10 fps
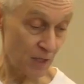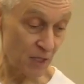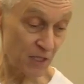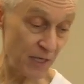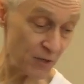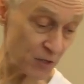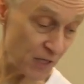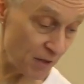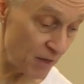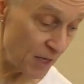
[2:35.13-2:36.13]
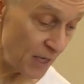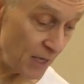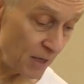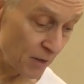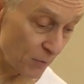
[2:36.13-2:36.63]
There's an interesting thing
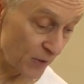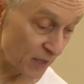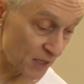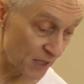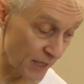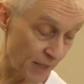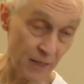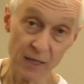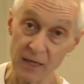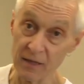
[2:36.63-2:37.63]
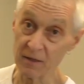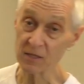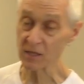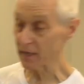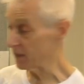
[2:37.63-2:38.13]
here that we can say, in
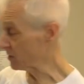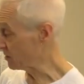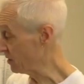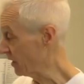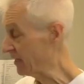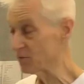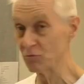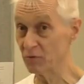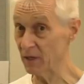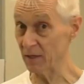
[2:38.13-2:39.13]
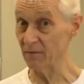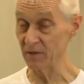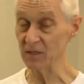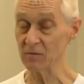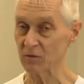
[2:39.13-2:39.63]
this case, it's really
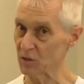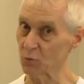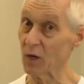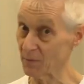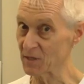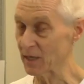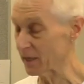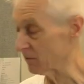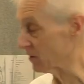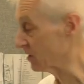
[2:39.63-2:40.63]
obvious, which is why I'm starting with